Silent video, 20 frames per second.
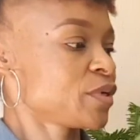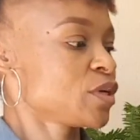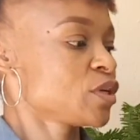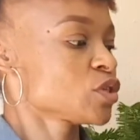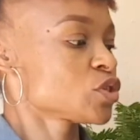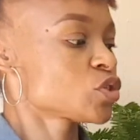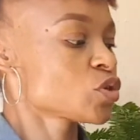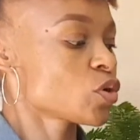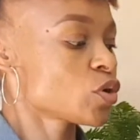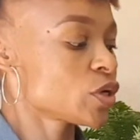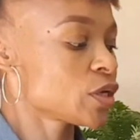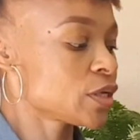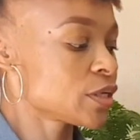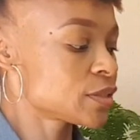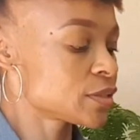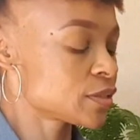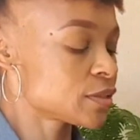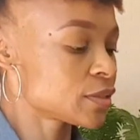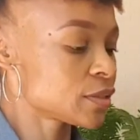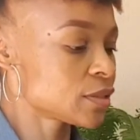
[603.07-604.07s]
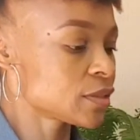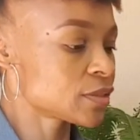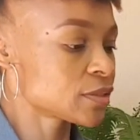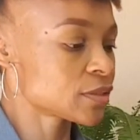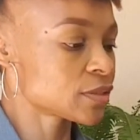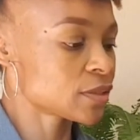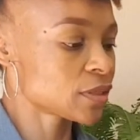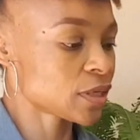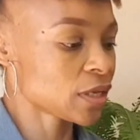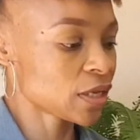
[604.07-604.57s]
so it's
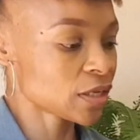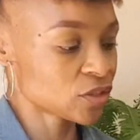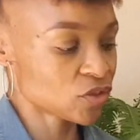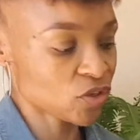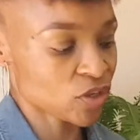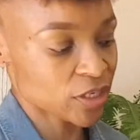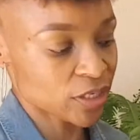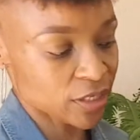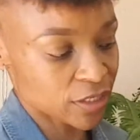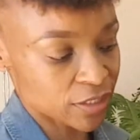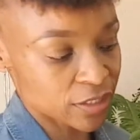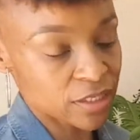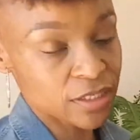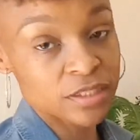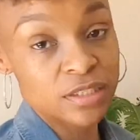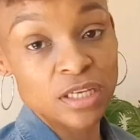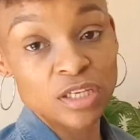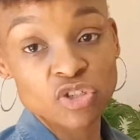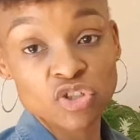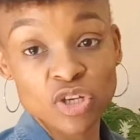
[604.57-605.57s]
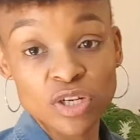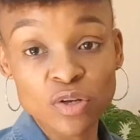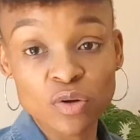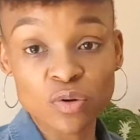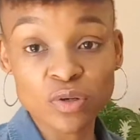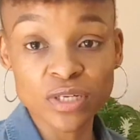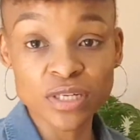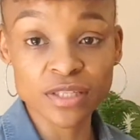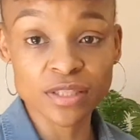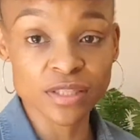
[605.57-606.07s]
actually, it is actually
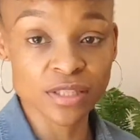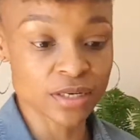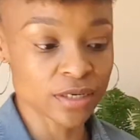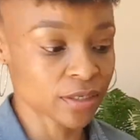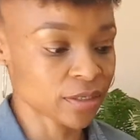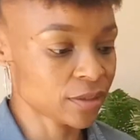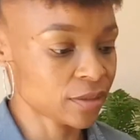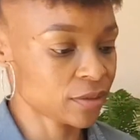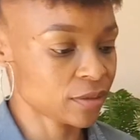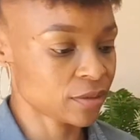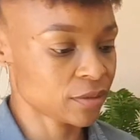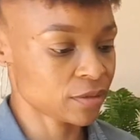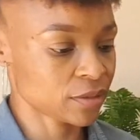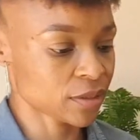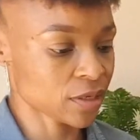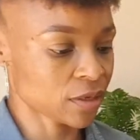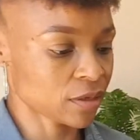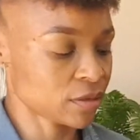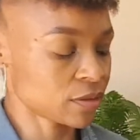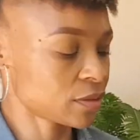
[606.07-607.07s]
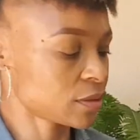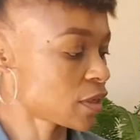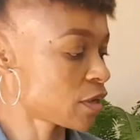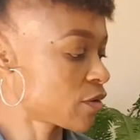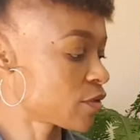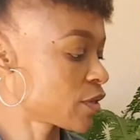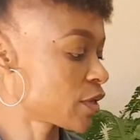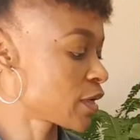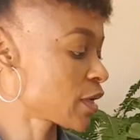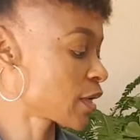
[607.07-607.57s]
only three now
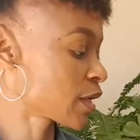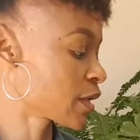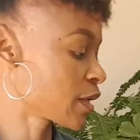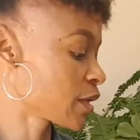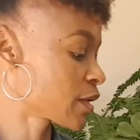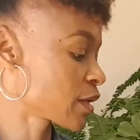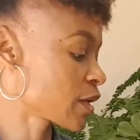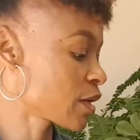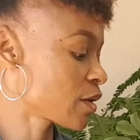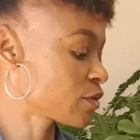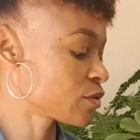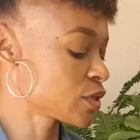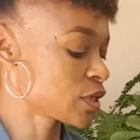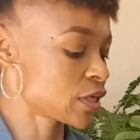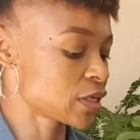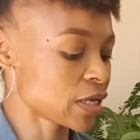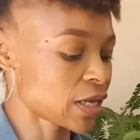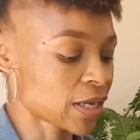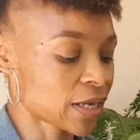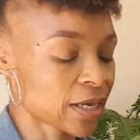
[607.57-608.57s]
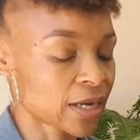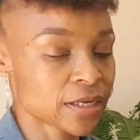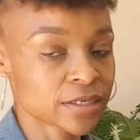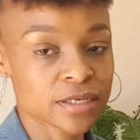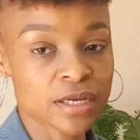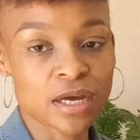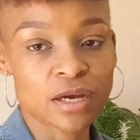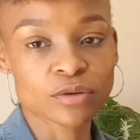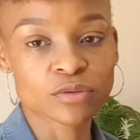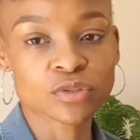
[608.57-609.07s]
that I can count, that I cut
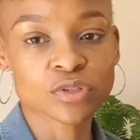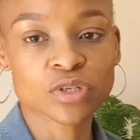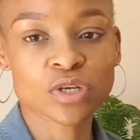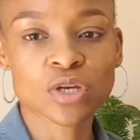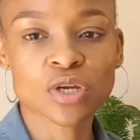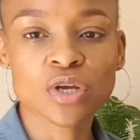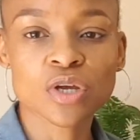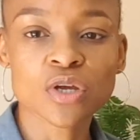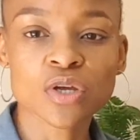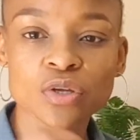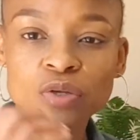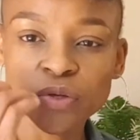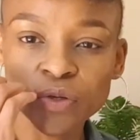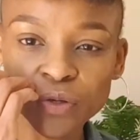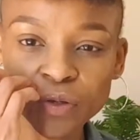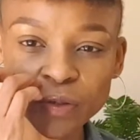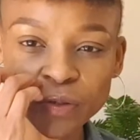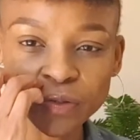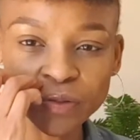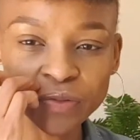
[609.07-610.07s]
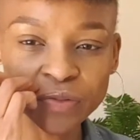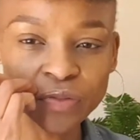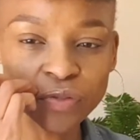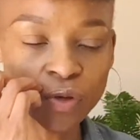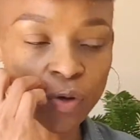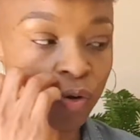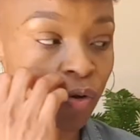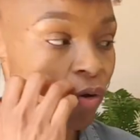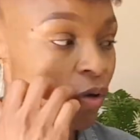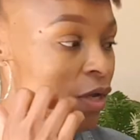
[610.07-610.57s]
out, you know.
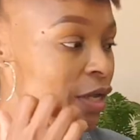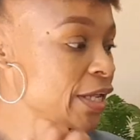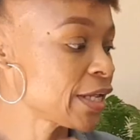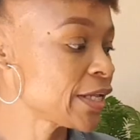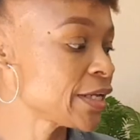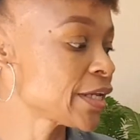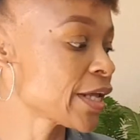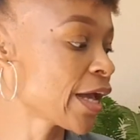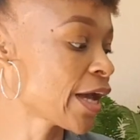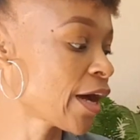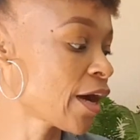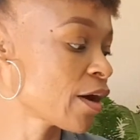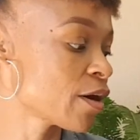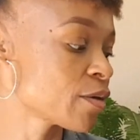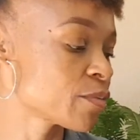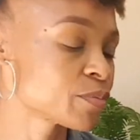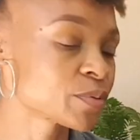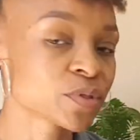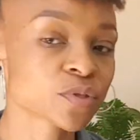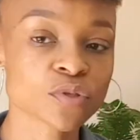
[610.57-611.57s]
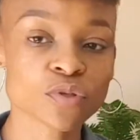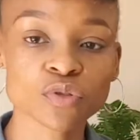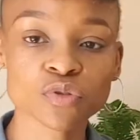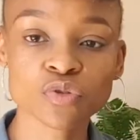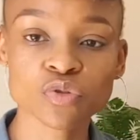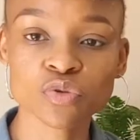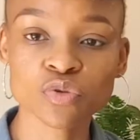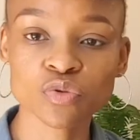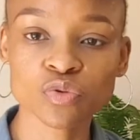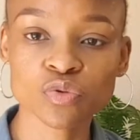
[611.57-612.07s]
So it helps
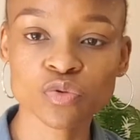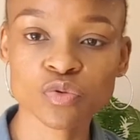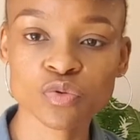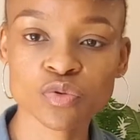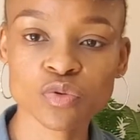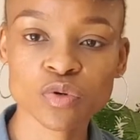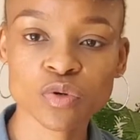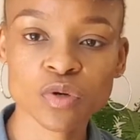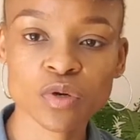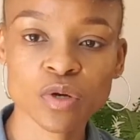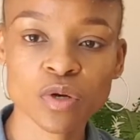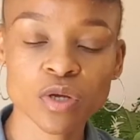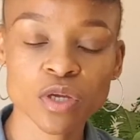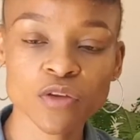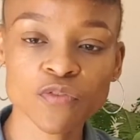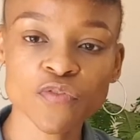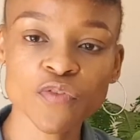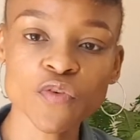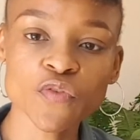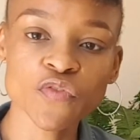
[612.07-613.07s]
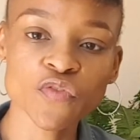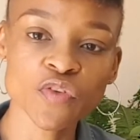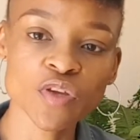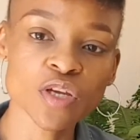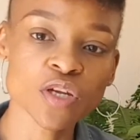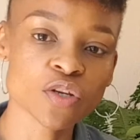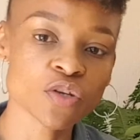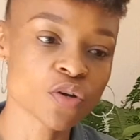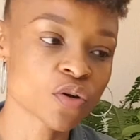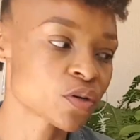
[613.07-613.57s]
to, if you
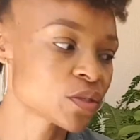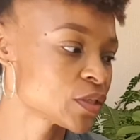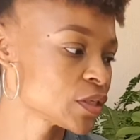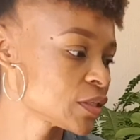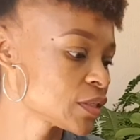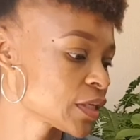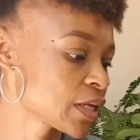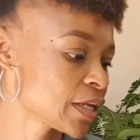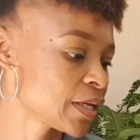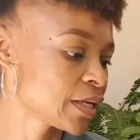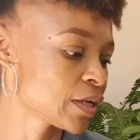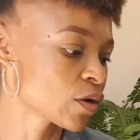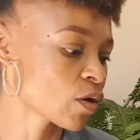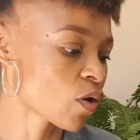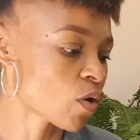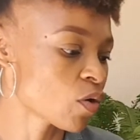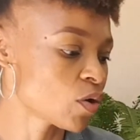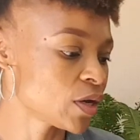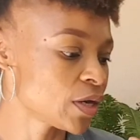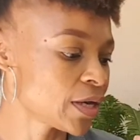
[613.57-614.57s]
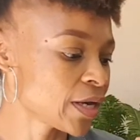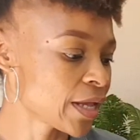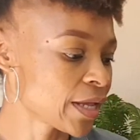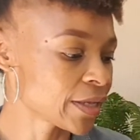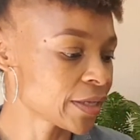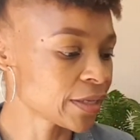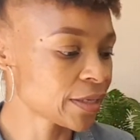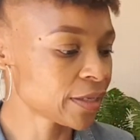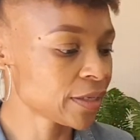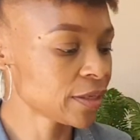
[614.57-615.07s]
feel yours is getting all
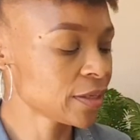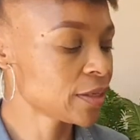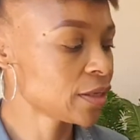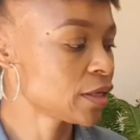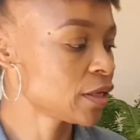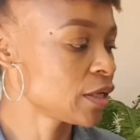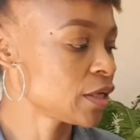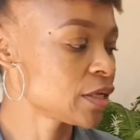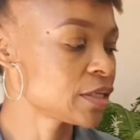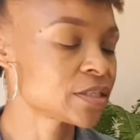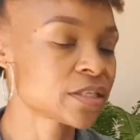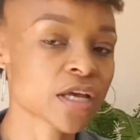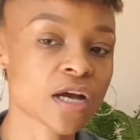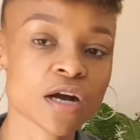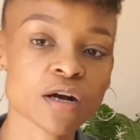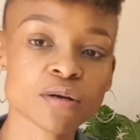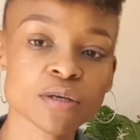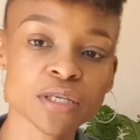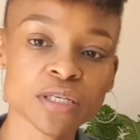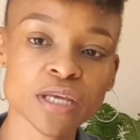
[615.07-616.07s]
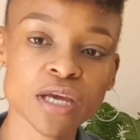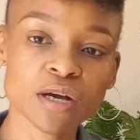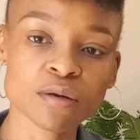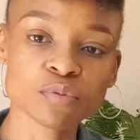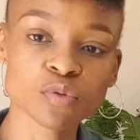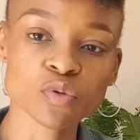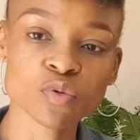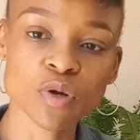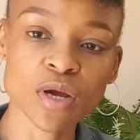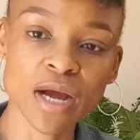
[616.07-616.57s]
leggy, it
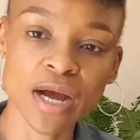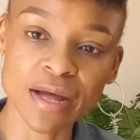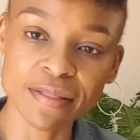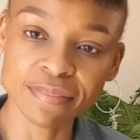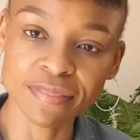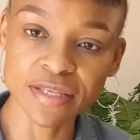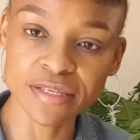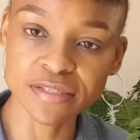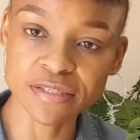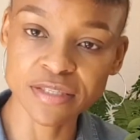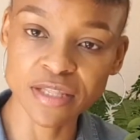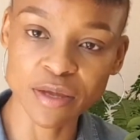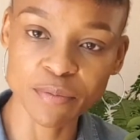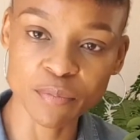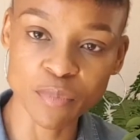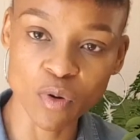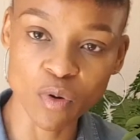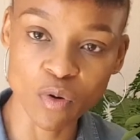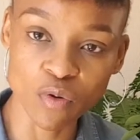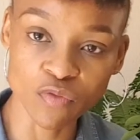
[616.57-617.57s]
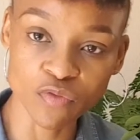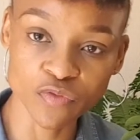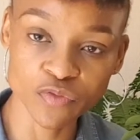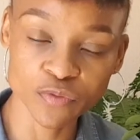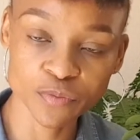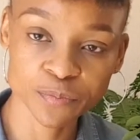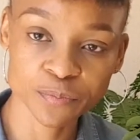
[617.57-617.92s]
helps to cut the stem off,